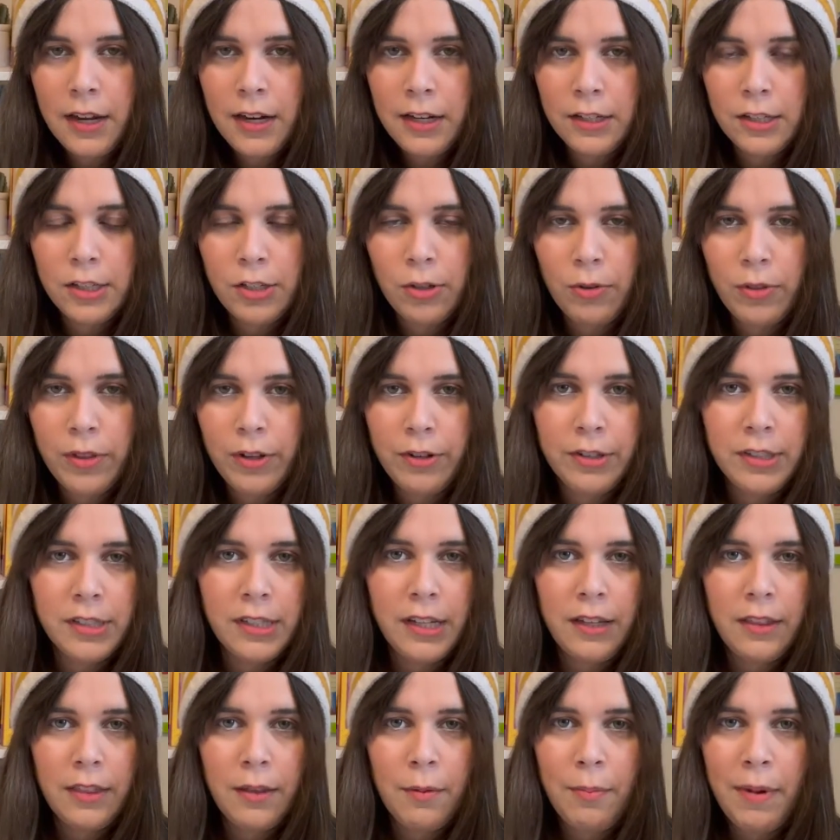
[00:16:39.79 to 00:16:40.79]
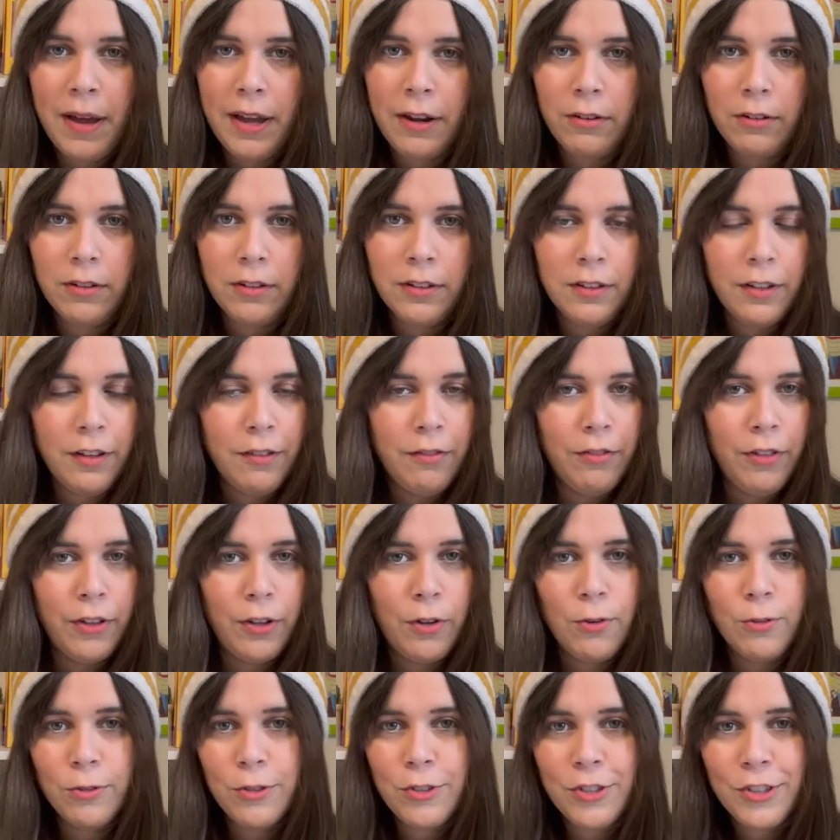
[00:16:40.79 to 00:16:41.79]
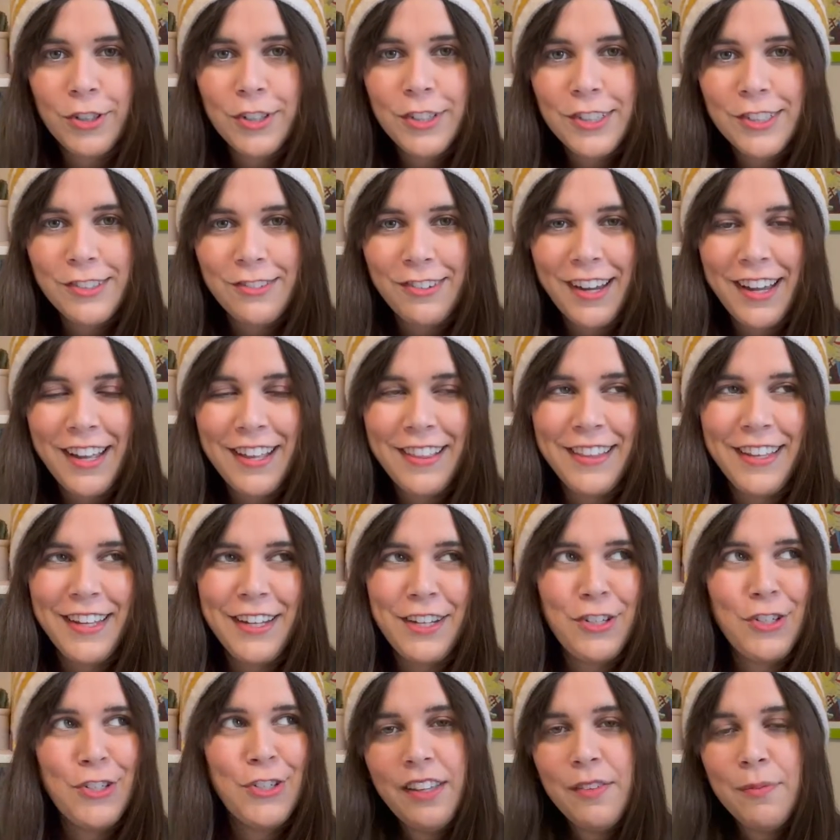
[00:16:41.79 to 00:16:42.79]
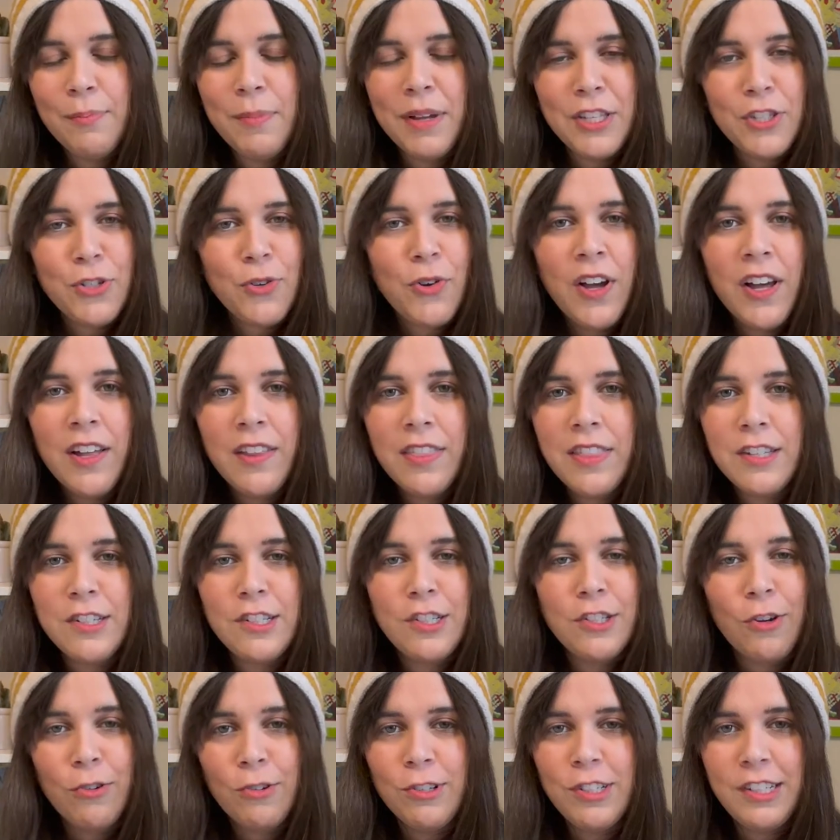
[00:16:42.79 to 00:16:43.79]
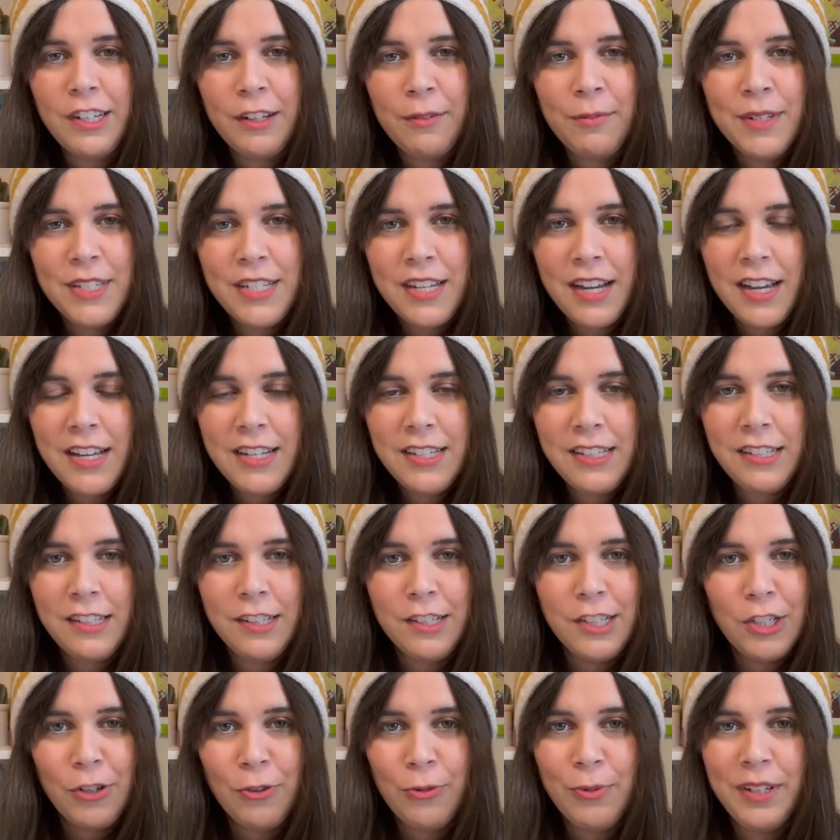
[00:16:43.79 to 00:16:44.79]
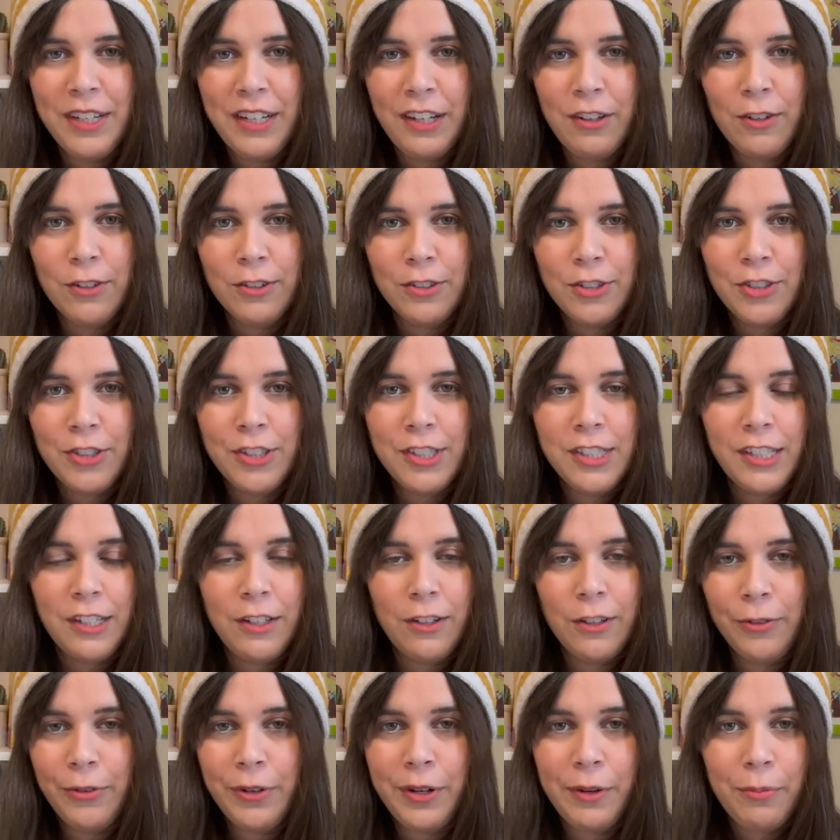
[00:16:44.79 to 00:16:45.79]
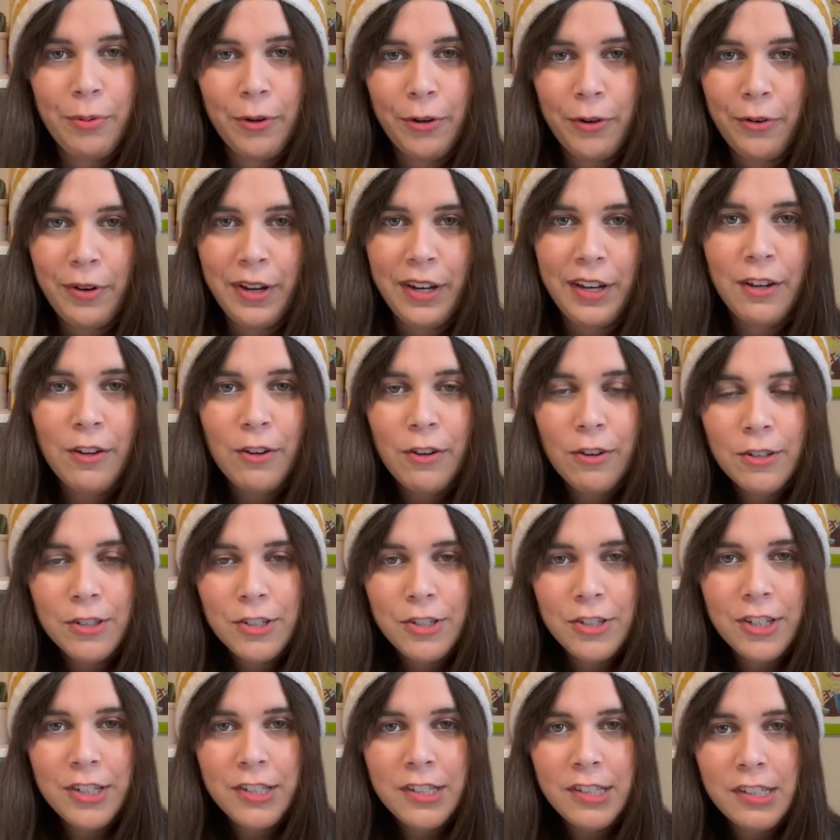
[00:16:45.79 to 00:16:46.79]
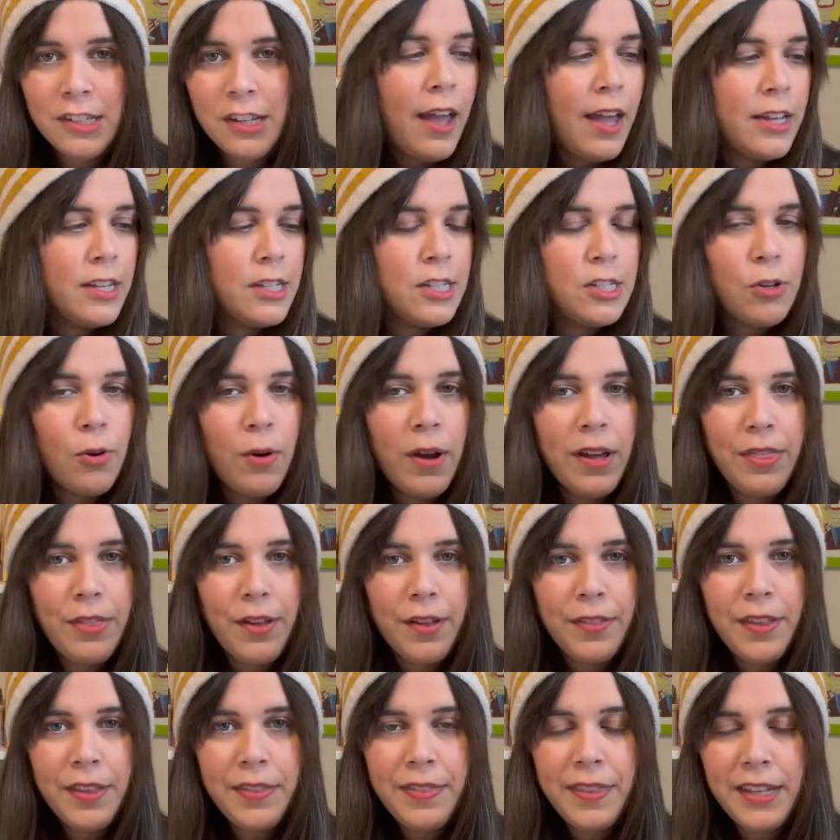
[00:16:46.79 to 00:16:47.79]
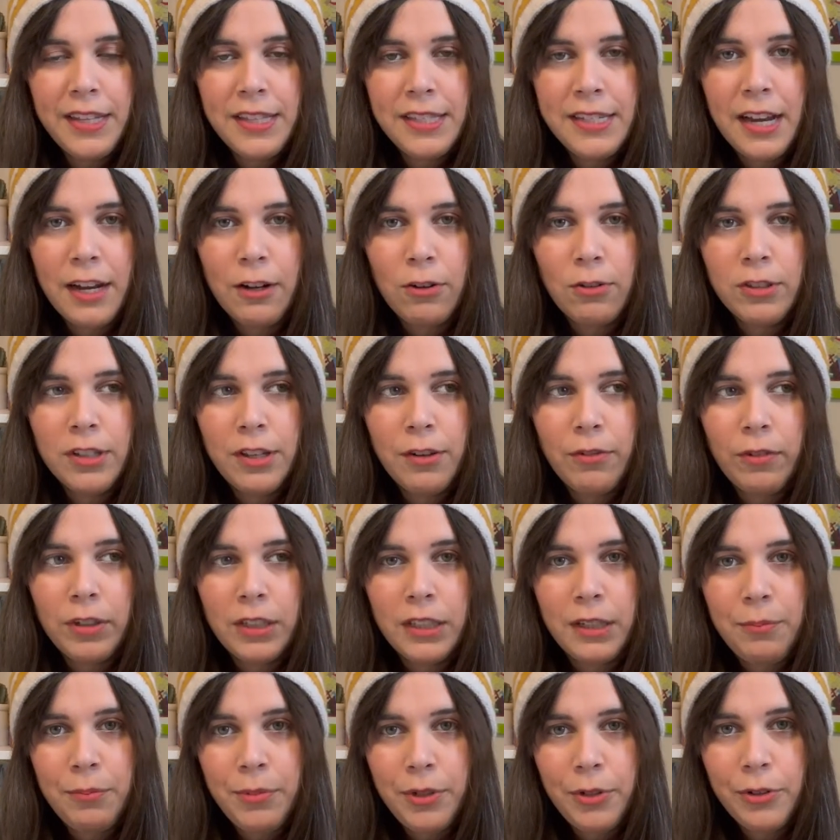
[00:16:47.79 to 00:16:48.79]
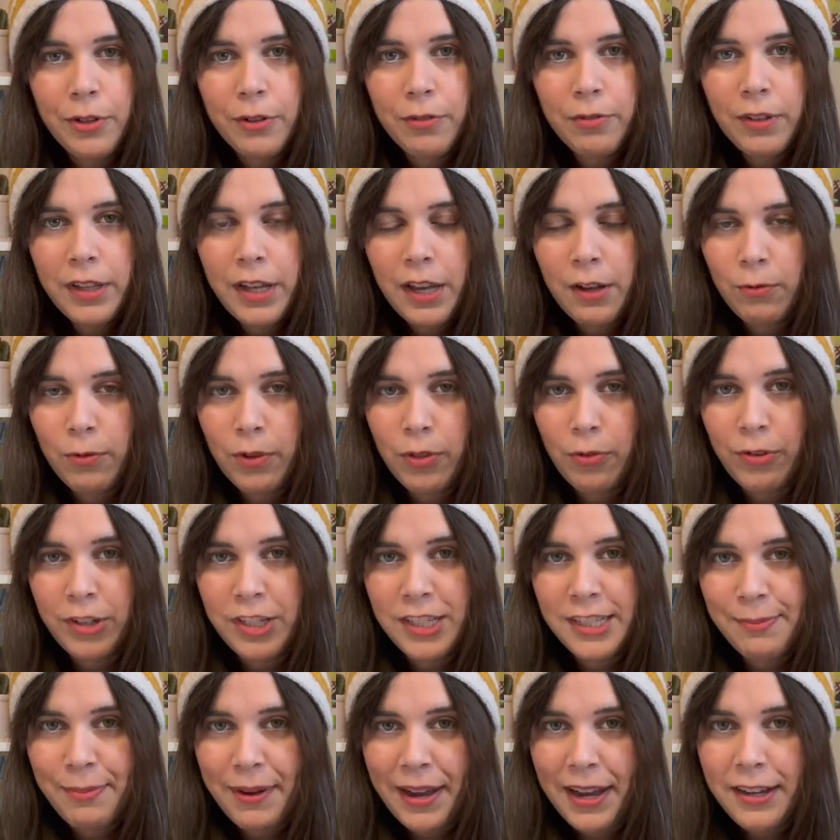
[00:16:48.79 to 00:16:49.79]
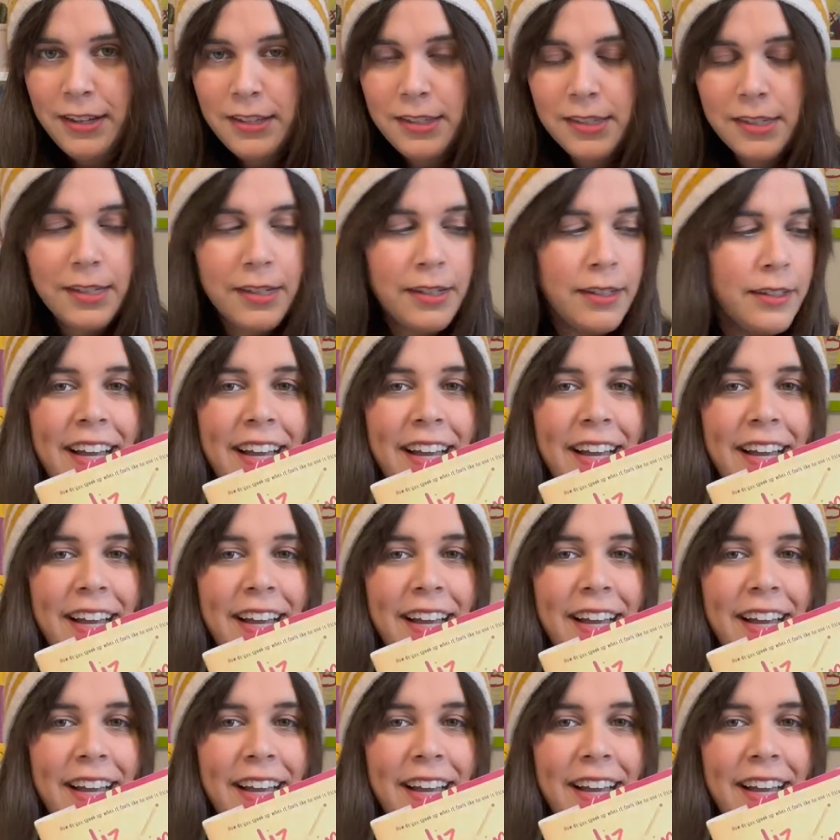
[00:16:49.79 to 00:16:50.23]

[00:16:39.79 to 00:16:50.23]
And so there's like the battle of the cultures, right? Like mental health is so stigmatized in so many cultures, including Puerto Rican cultures, and so I thought that it tackled it really beautifully and with respect.